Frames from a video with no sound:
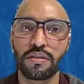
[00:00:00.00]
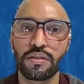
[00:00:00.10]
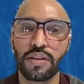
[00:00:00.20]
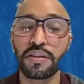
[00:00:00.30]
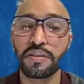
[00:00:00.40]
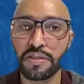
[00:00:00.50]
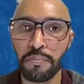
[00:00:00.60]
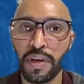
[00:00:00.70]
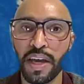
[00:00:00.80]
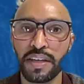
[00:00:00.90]
And in
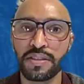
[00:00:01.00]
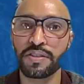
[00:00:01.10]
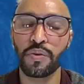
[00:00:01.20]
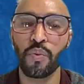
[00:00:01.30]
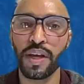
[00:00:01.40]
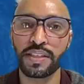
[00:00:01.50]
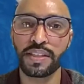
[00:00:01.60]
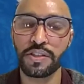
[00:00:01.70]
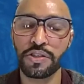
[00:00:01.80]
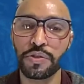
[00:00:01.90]
some cases, the ways
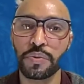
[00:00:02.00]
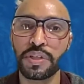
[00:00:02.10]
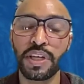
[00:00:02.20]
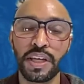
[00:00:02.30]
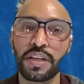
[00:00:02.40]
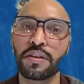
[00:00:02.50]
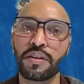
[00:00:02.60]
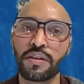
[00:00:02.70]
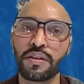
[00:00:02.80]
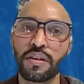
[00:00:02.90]
that you would need
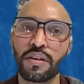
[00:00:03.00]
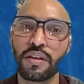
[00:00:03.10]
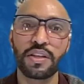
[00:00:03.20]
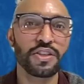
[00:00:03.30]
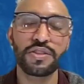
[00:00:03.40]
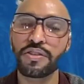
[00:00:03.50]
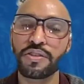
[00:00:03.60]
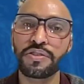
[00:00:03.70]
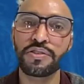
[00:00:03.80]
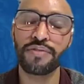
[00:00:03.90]
just to
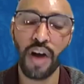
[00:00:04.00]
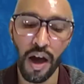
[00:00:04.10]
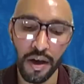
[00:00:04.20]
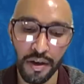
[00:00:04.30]
survive.